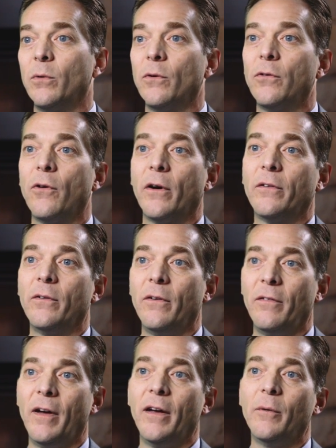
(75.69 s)
we'll start to
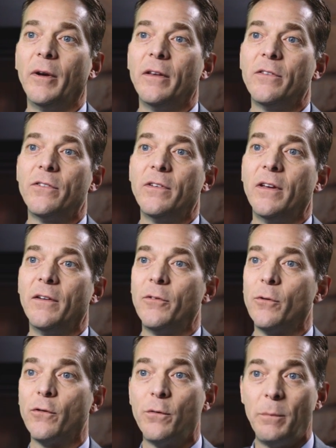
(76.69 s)
evaluate and see if
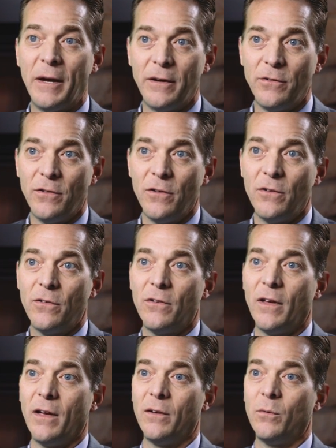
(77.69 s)
there's spaces
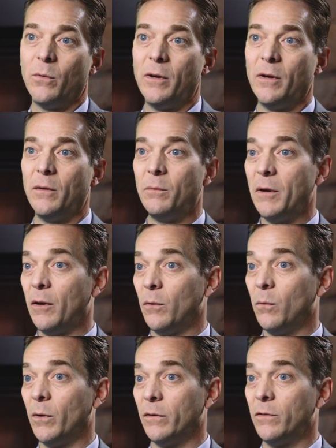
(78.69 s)
that we may
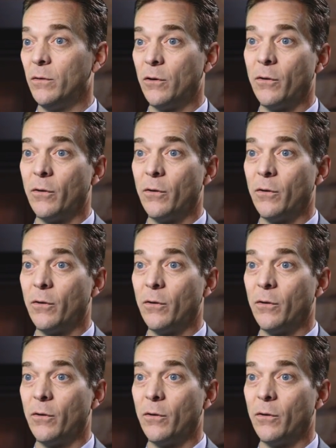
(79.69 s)
want to